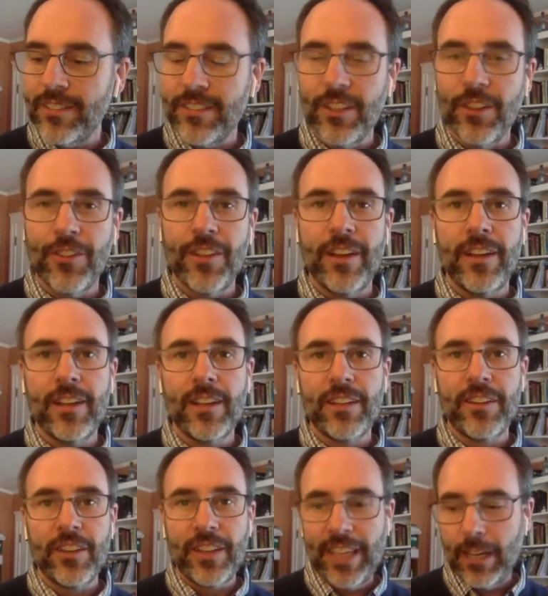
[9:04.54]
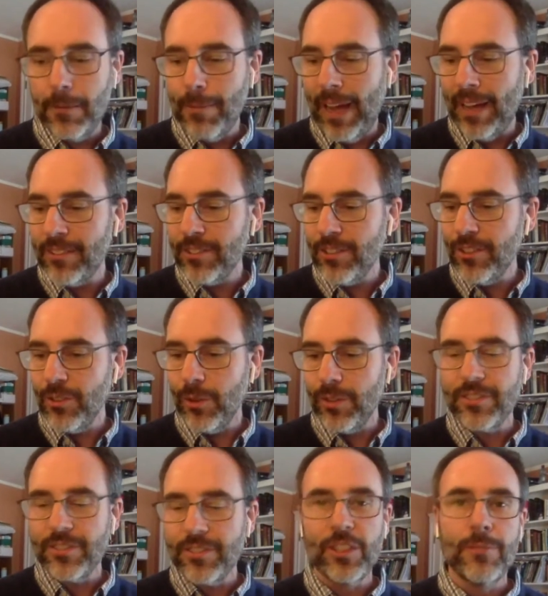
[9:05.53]
still the lead pastor, so
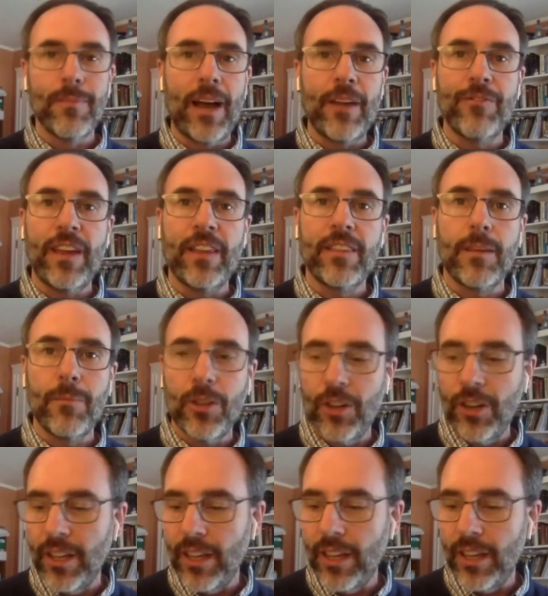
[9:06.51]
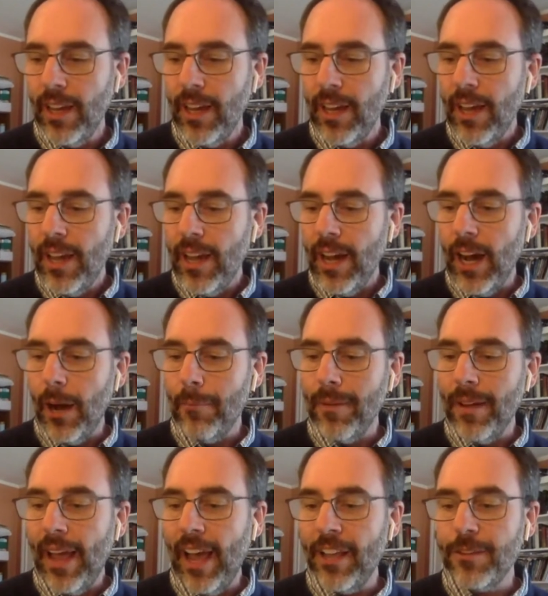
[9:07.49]
it's still my faith community,
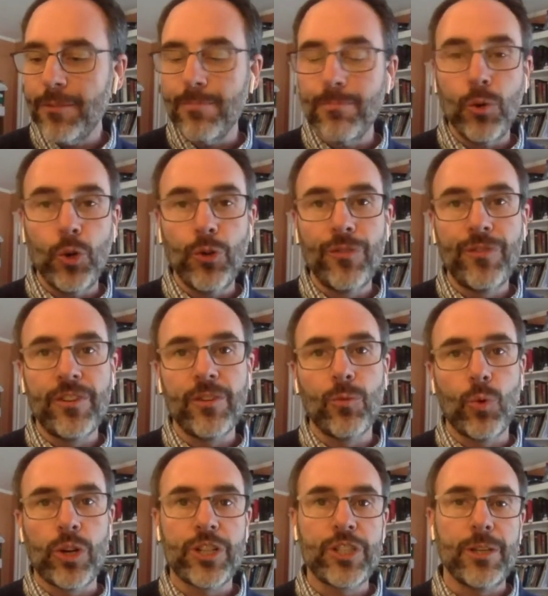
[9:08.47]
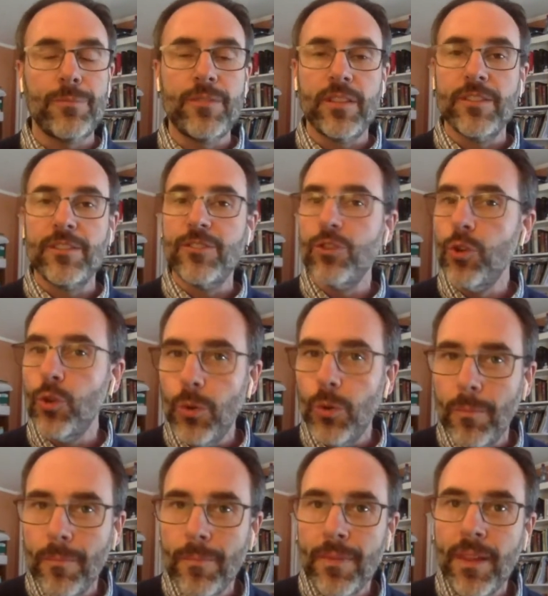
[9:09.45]
has moved worship to
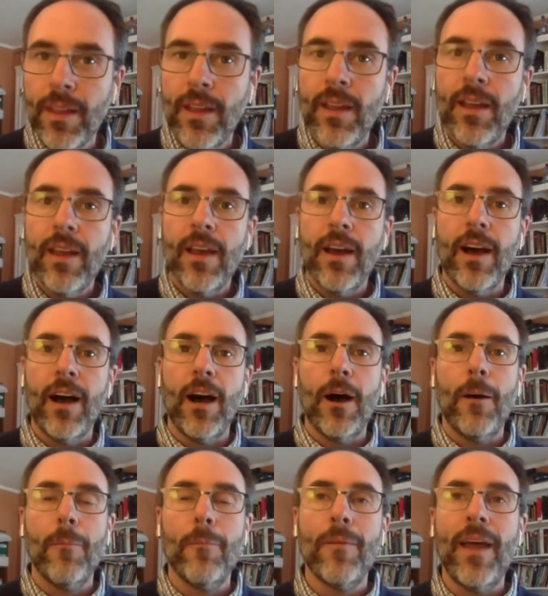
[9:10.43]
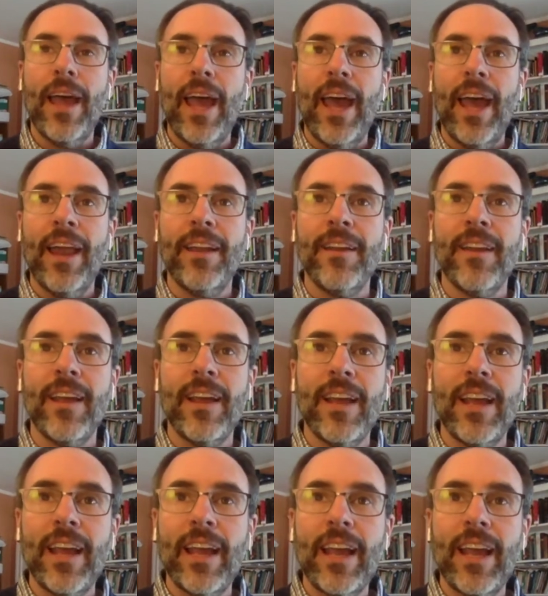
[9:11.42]
Zoom. And
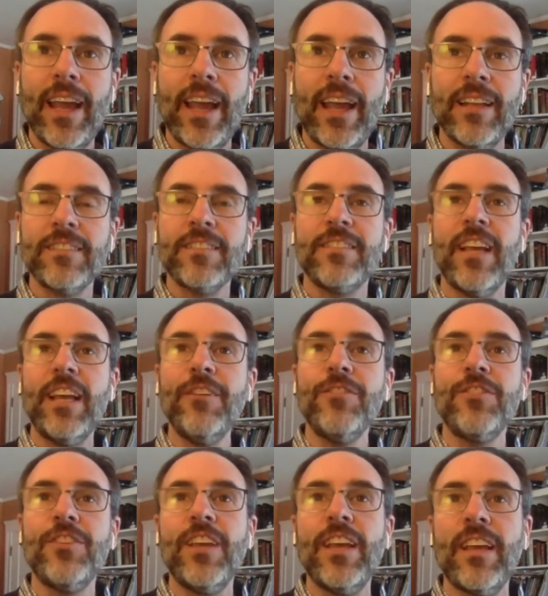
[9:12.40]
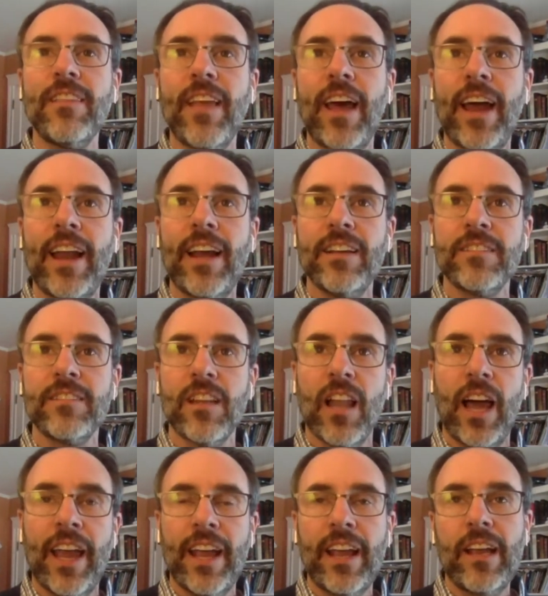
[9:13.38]
instead of seeing that as
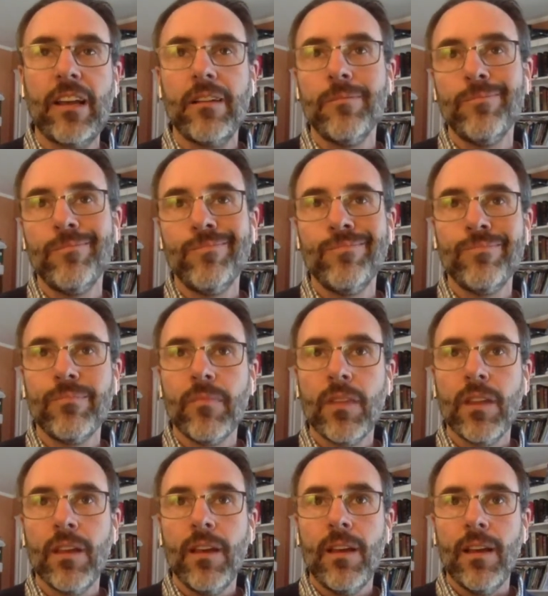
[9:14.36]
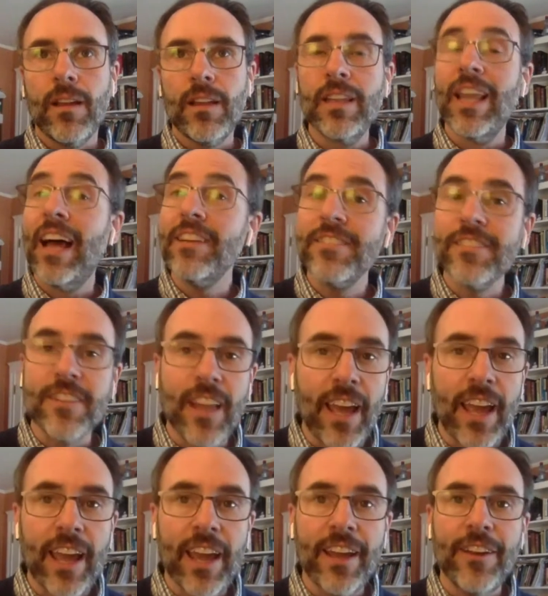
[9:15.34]
like less
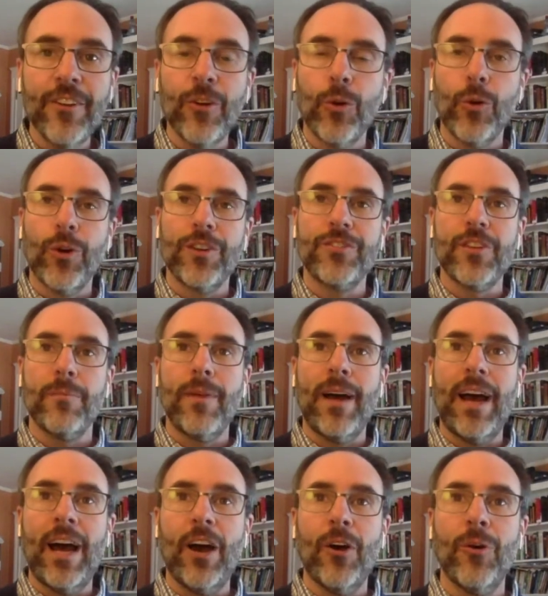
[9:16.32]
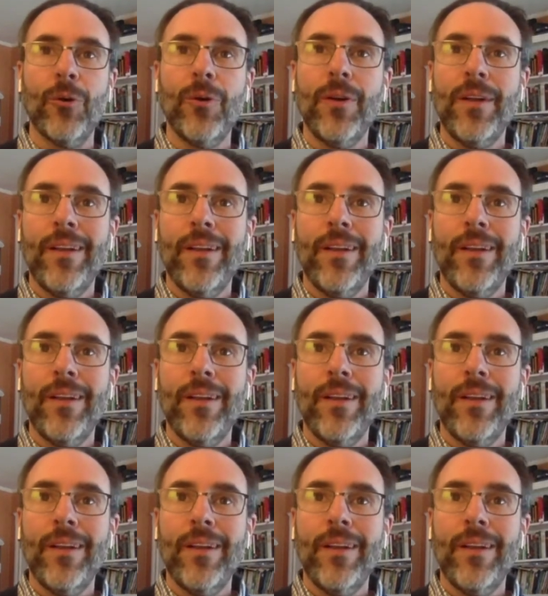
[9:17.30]
than or somehow